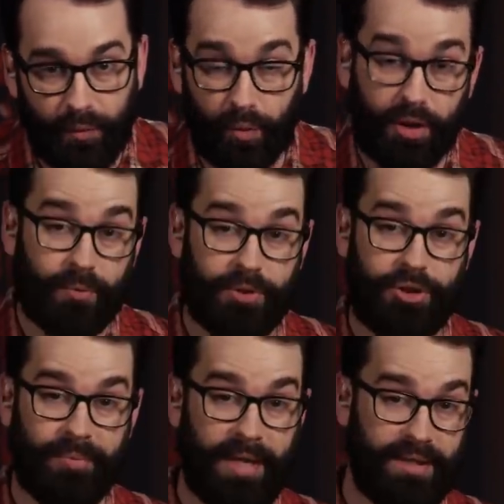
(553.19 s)
A word
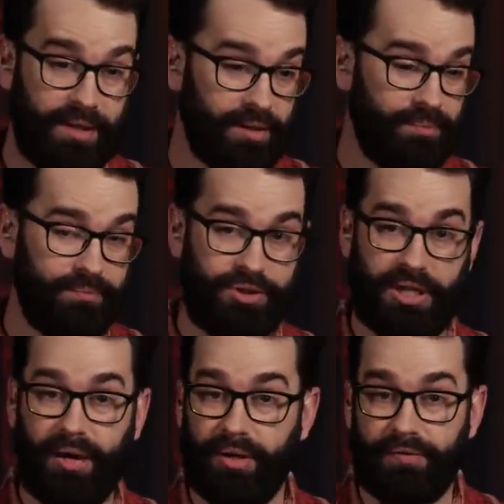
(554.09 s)
which you might hear
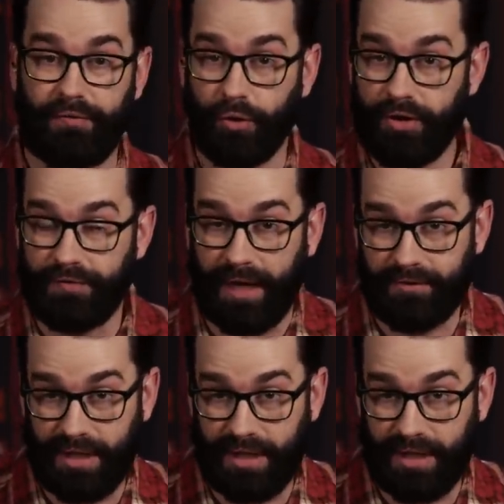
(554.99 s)
shouted 45